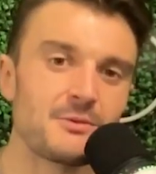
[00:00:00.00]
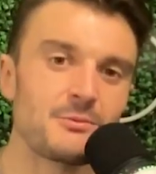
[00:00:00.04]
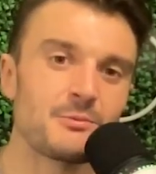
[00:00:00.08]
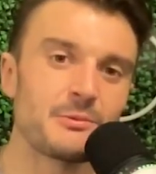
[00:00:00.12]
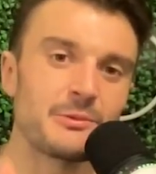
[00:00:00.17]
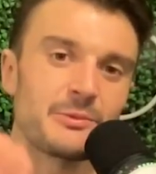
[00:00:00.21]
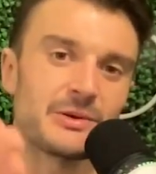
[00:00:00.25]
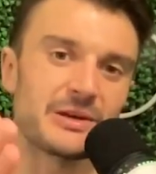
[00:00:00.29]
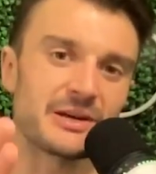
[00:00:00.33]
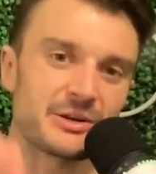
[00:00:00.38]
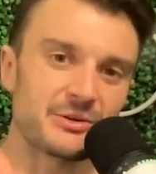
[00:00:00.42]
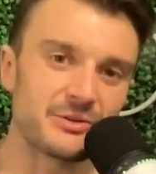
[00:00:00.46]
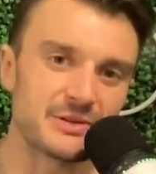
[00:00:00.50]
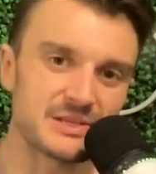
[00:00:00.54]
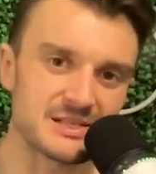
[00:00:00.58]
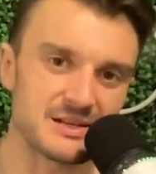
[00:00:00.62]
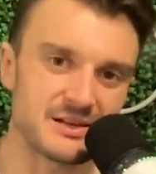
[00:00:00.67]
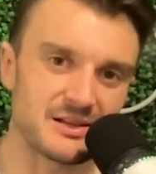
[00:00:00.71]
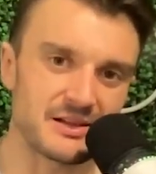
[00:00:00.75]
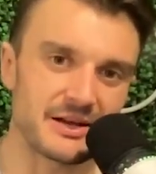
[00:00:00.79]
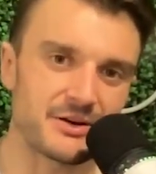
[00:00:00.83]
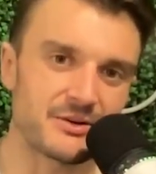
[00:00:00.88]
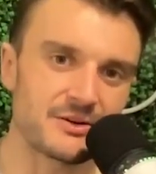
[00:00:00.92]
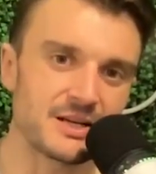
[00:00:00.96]
When we increase
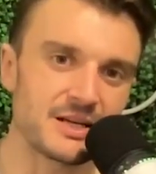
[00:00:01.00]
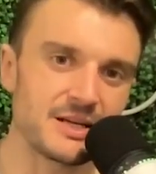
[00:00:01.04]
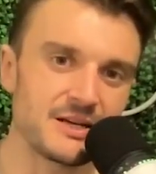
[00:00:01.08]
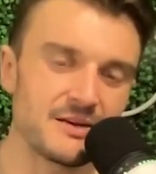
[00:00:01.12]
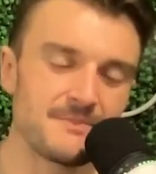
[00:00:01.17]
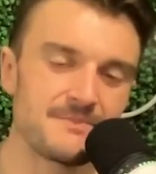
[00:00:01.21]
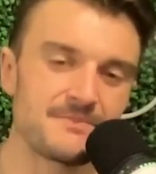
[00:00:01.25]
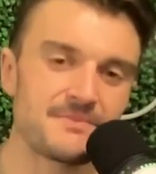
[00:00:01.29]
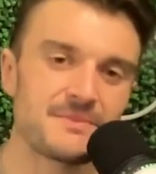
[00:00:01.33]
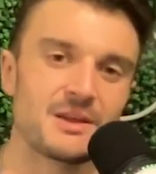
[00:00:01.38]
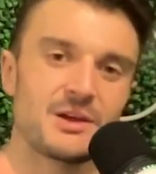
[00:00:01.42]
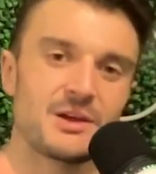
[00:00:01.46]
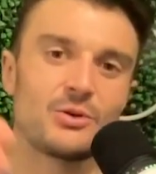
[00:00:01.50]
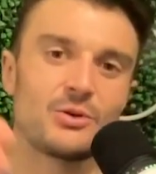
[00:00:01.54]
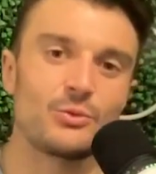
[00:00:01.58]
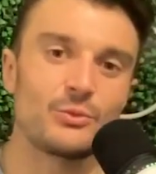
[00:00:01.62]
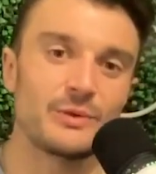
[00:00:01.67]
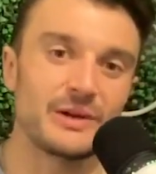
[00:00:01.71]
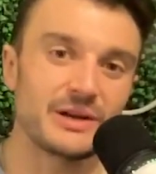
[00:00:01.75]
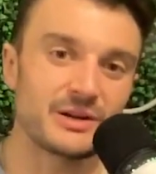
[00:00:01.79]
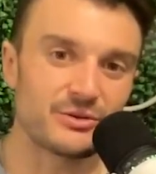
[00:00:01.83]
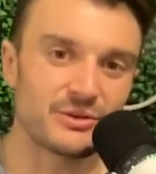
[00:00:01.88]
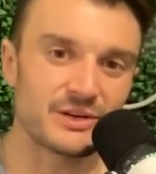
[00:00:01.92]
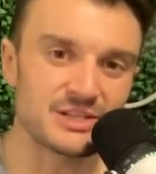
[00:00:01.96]
clarity,
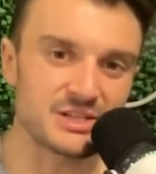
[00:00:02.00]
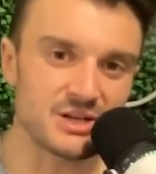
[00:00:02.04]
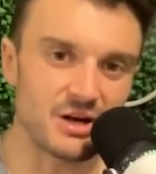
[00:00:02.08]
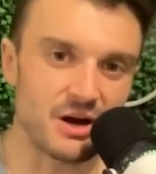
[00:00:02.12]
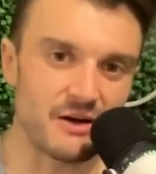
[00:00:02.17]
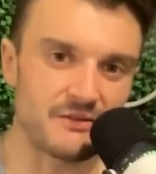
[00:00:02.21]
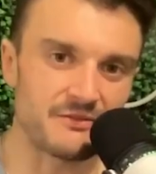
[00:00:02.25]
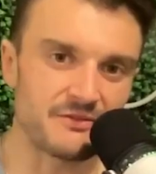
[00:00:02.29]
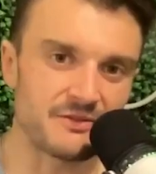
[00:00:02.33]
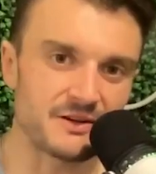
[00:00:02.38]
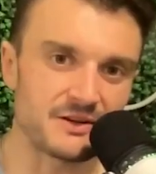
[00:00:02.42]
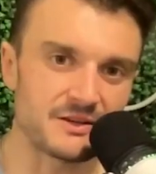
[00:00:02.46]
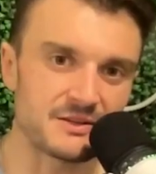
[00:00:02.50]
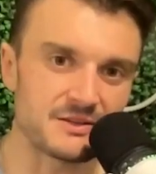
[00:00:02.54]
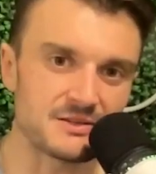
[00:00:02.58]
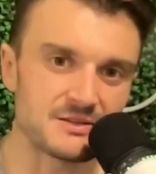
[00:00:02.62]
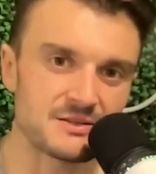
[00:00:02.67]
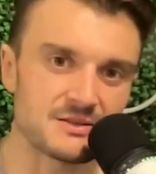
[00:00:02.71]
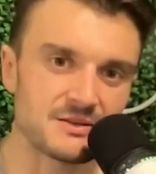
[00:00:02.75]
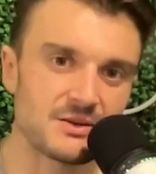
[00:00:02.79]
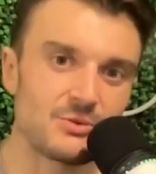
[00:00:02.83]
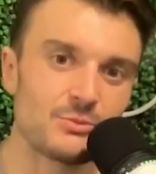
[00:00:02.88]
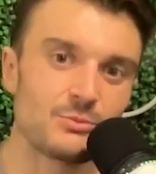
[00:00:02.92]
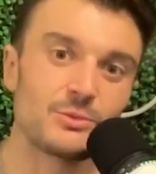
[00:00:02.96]
we increase
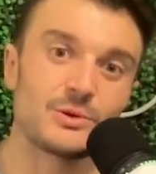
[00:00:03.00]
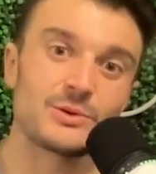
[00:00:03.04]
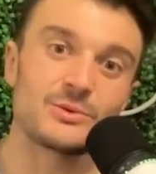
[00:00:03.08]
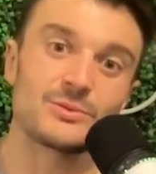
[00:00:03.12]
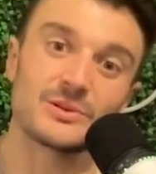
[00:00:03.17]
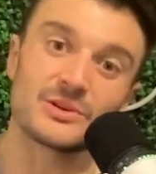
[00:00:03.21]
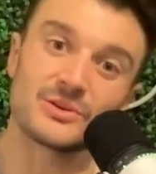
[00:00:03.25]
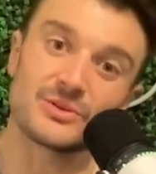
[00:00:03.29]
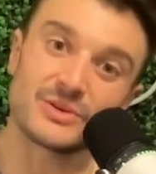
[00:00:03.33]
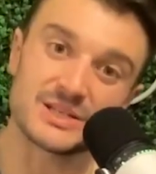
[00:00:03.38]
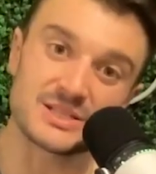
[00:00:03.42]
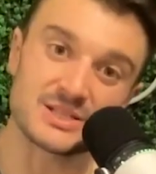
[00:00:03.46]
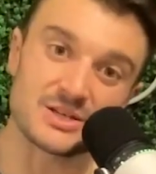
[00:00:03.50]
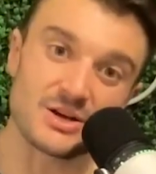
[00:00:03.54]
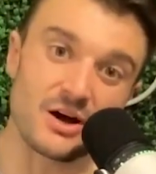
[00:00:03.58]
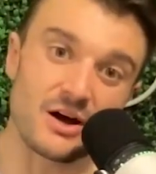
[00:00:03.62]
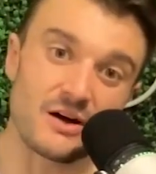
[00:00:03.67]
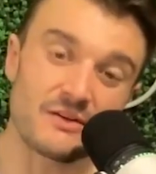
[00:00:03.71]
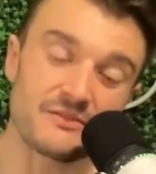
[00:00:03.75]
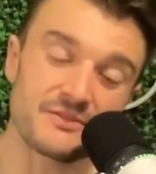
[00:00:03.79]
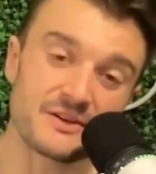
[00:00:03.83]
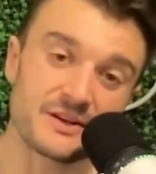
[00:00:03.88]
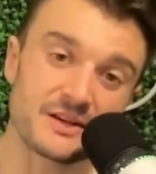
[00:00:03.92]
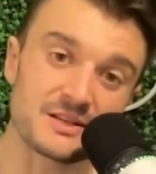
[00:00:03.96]
confidence. When we increase
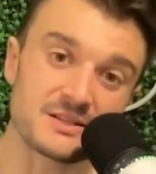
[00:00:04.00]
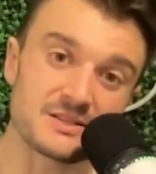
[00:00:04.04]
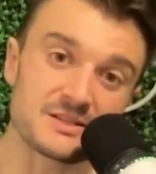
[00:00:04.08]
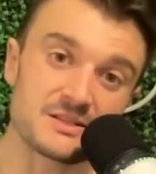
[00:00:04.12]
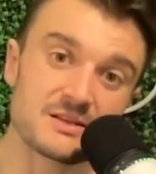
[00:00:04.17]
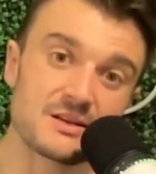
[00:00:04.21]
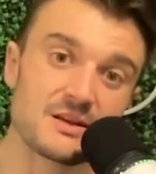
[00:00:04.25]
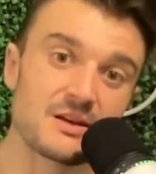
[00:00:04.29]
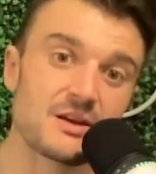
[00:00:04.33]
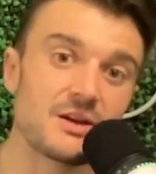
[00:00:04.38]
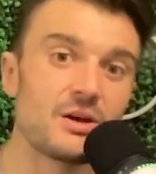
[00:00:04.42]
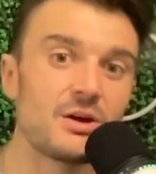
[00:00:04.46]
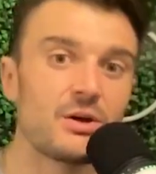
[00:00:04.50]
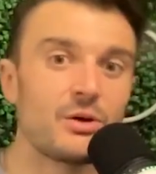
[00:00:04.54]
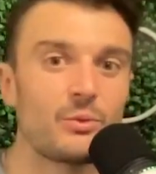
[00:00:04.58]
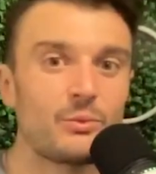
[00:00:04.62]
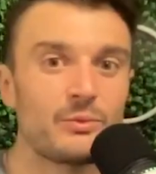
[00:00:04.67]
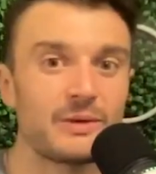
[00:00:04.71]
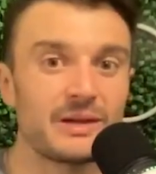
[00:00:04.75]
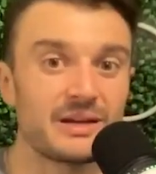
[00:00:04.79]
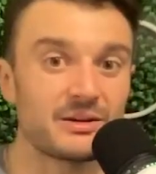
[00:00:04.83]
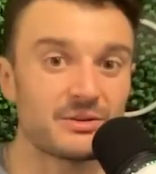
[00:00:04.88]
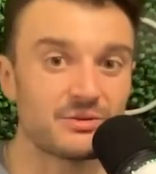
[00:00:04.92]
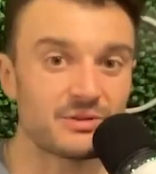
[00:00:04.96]
confidence,
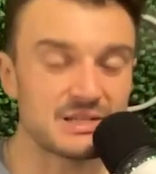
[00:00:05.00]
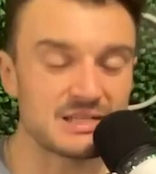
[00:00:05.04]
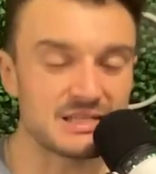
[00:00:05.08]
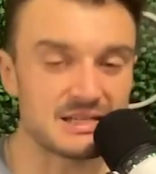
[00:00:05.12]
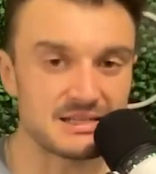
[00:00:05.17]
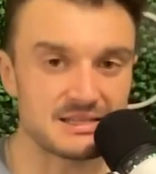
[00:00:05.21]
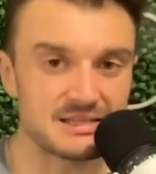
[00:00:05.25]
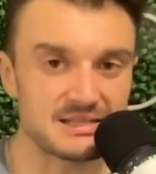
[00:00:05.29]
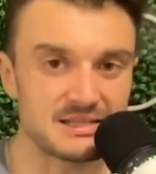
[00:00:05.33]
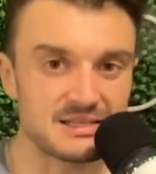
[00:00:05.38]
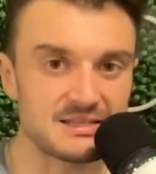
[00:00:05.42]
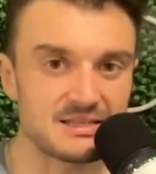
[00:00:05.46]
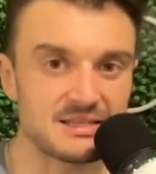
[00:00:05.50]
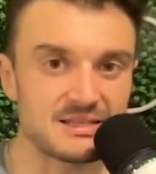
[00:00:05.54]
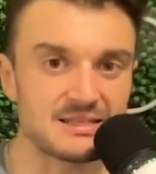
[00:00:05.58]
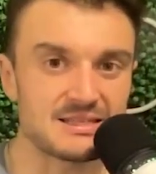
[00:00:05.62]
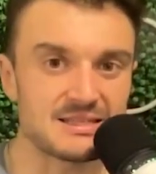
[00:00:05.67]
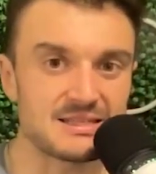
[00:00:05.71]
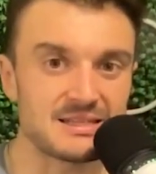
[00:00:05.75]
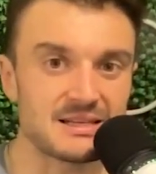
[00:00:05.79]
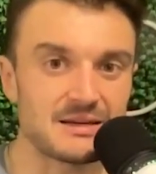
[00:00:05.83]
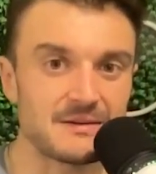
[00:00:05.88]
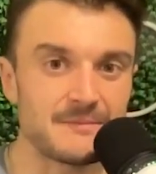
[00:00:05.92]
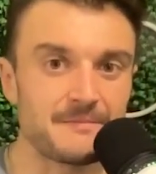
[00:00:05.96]
we increase
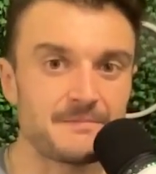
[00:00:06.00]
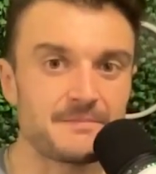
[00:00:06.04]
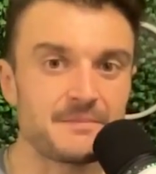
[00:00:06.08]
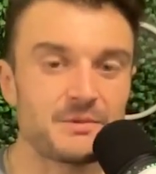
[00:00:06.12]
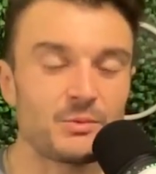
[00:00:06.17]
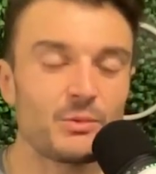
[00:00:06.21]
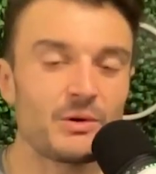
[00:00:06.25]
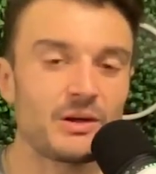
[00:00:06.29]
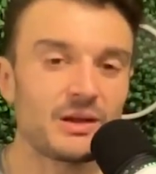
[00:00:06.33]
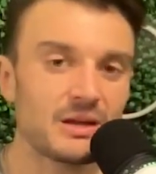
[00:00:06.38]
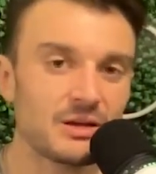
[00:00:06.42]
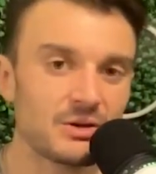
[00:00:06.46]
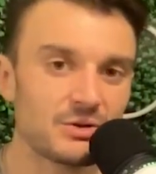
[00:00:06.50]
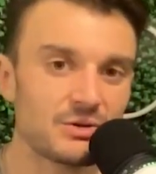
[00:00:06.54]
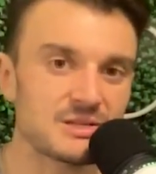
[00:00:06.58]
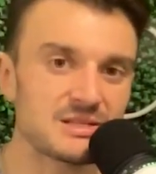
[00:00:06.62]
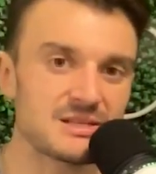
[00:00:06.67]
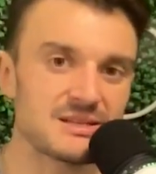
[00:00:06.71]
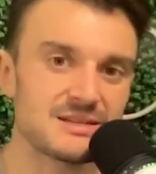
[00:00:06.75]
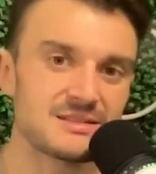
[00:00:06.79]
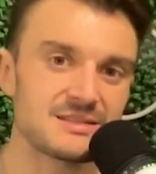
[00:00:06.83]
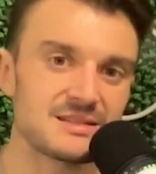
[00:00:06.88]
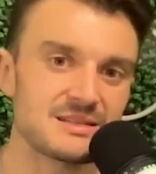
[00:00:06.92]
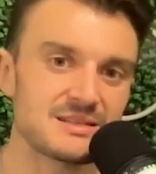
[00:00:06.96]
consistency. When we increase
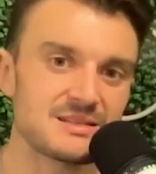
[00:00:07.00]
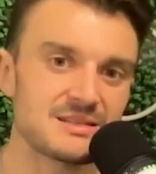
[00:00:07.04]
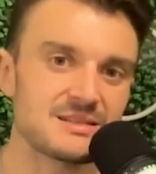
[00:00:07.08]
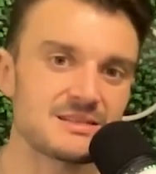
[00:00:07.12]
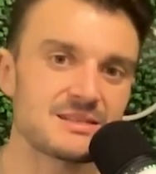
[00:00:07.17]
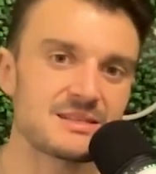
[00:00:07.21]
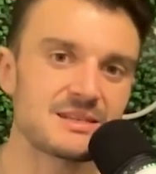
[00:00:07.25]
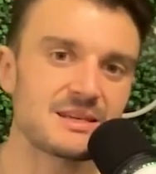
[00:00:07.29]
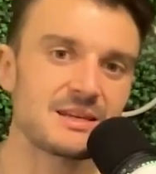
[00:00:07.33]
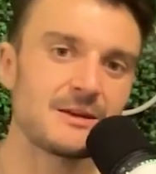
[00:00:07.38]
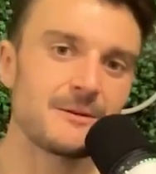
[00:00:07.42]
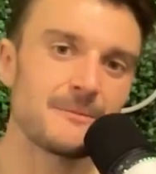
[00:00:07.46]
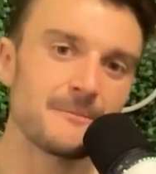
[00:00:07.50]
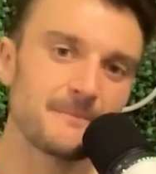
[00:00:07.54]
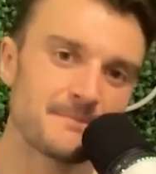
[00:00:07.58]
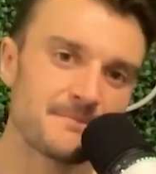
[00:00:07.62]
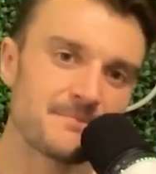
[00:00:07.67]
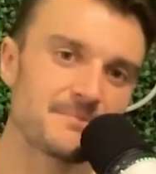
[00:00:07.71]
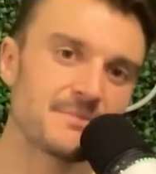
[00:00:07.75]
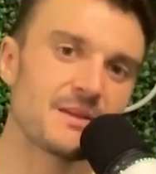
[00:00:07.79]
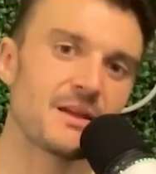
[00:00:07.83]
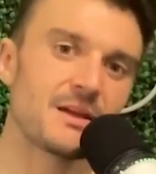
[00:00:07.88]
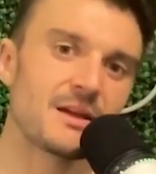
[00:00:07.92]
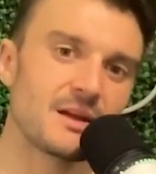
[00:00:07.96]
consistency,
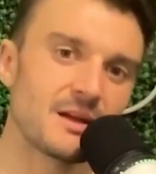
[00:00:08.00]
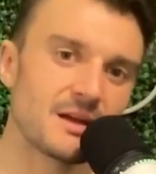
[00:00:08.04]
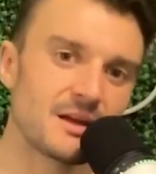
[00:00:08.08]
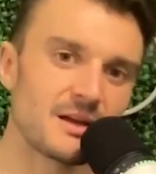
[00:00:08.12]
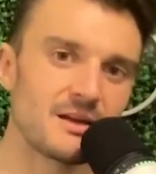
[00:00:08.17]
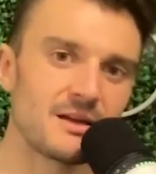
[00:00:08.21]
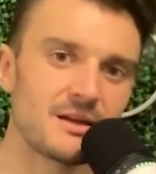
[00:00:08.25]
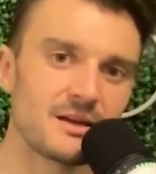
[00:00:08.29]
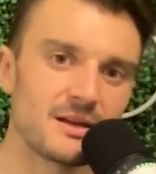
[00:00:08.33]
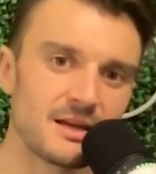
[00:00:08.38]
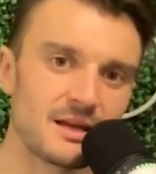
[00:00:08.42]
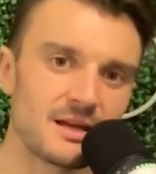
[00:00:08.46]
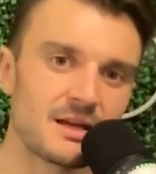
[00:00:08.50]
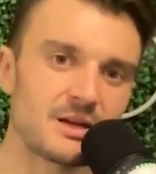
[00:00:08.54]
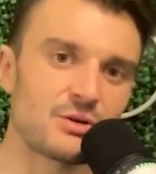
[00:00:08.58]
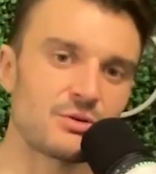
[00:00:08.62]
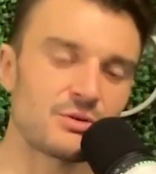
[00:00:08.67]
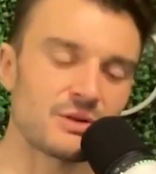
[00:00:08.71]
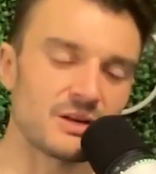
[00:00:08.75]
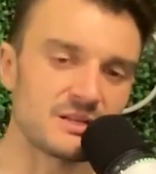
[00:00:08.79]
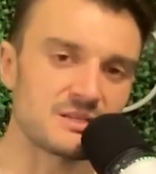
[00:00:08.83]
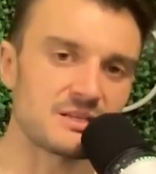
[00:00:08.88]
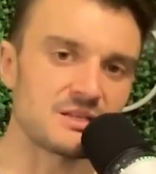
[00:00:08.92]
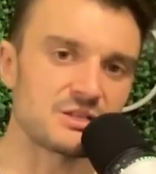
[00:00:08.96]
it
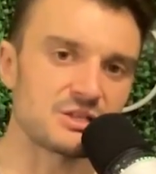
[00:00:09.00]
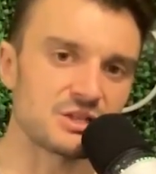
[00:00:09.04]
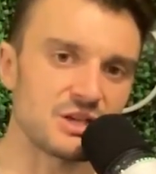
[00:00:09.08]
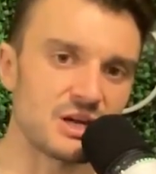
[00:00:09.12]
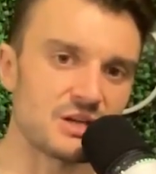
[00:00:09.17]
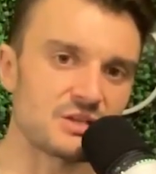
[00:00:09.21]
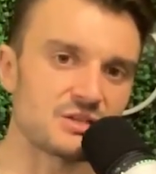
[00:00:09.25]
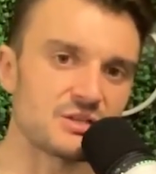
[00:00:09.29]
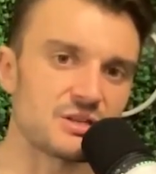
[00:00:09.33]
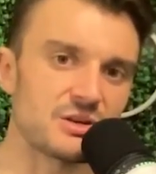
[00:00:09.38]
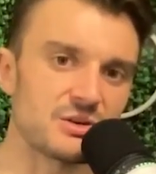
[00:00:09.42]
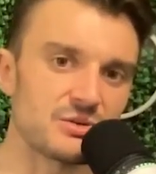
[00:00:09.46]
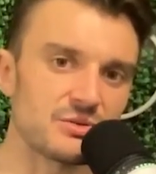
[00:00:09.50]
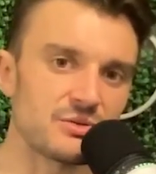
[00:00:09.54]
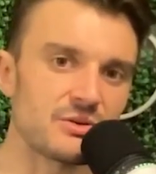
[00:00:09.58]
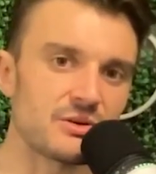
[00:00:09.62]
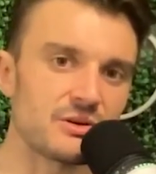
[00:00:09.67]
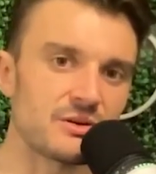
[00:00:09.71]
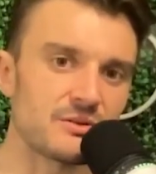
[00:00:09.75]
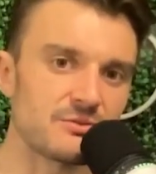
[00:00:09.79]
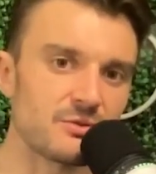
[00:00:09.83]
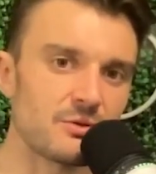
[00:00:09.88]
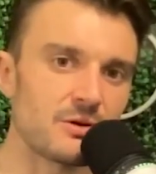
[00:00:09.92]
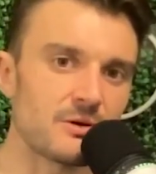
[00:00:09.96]
creates the change that you're
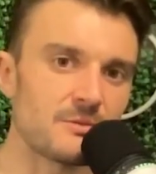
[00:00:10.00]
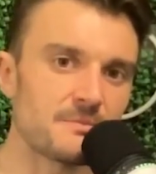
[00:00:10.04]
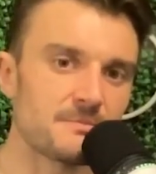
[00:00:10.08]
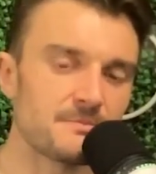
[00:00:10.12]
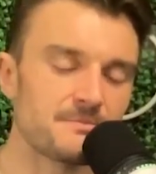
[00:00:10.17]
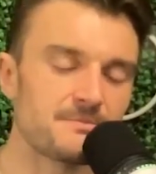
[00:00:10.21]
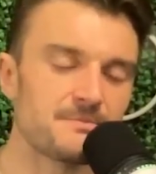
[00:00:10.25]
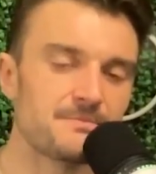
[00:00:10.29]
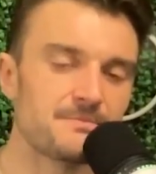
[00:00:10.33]
looking for.